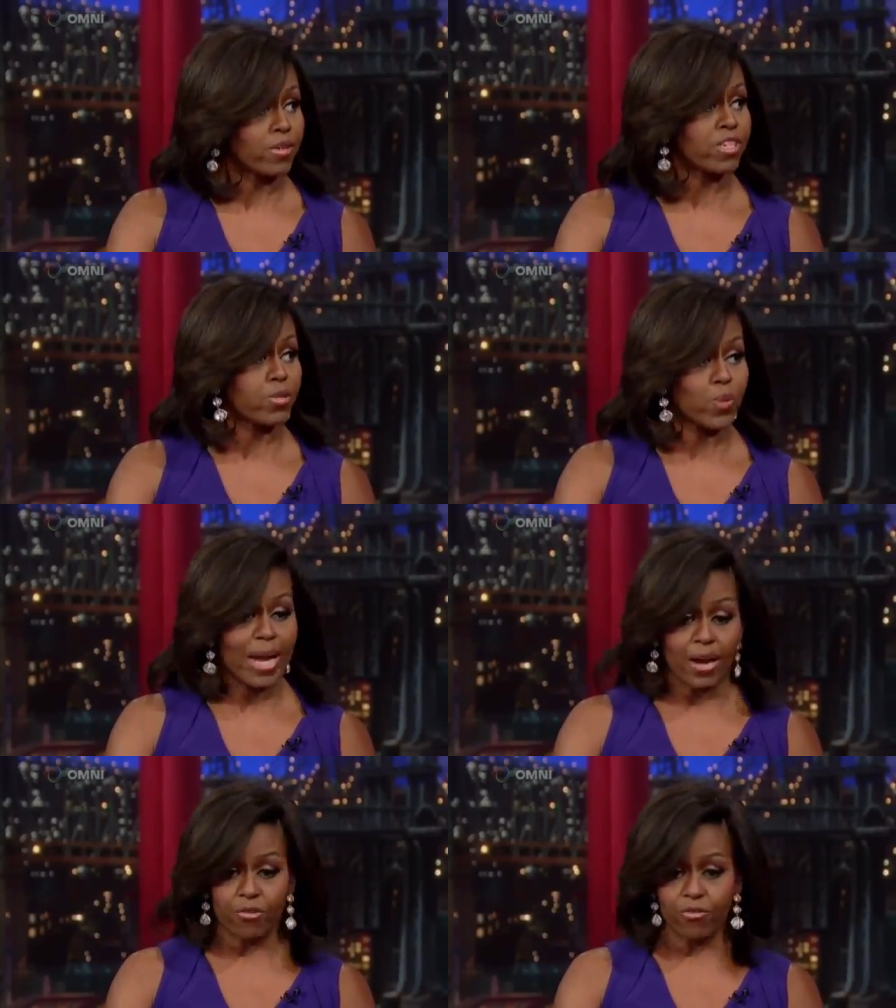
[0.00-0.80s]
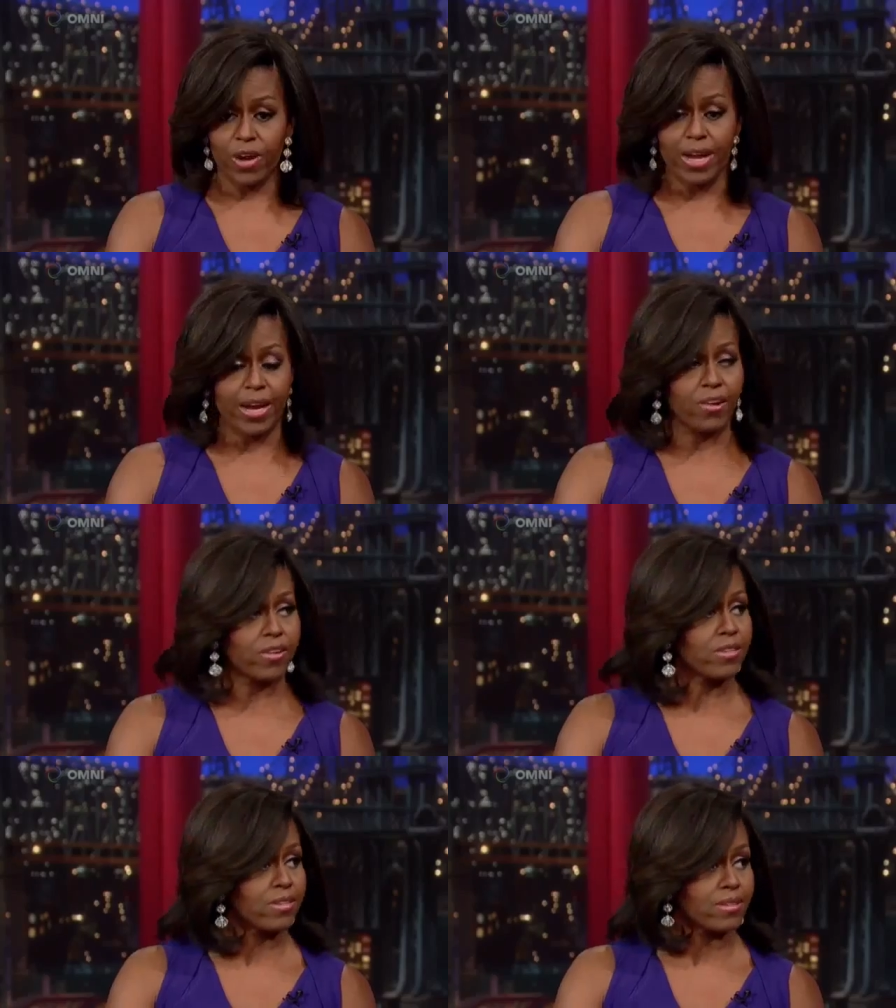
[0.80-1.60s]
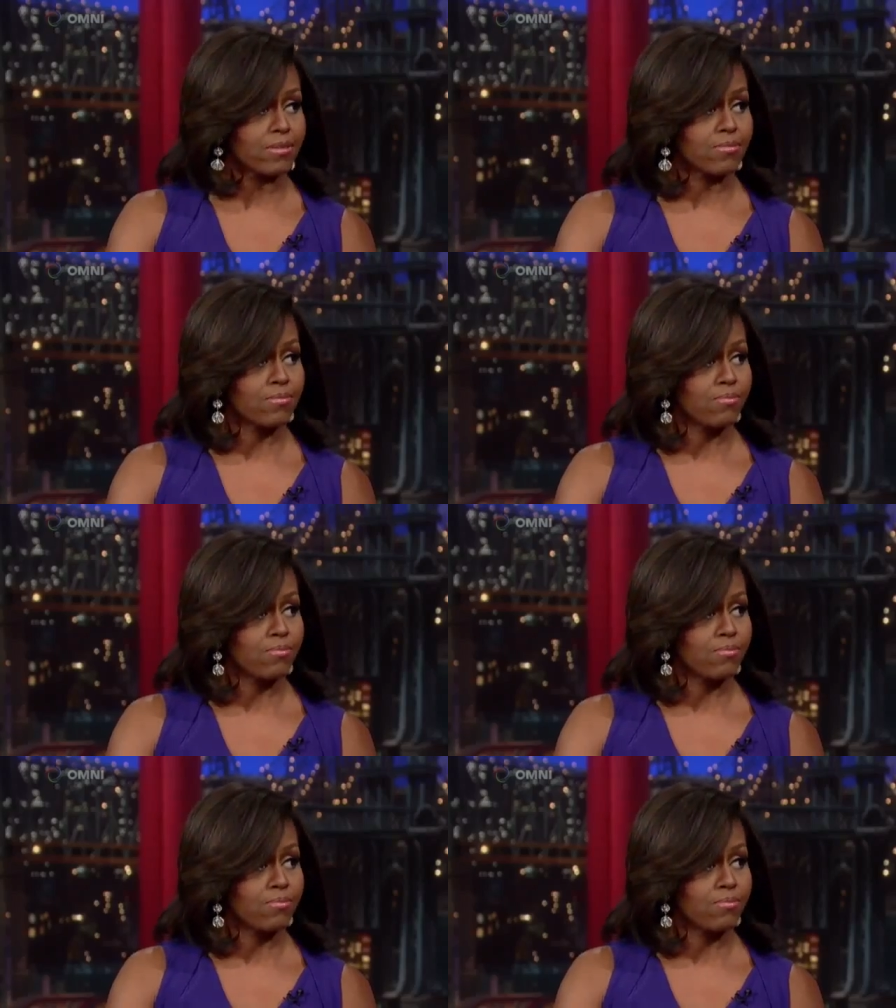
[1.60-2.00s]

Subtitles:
She went out and ran errands and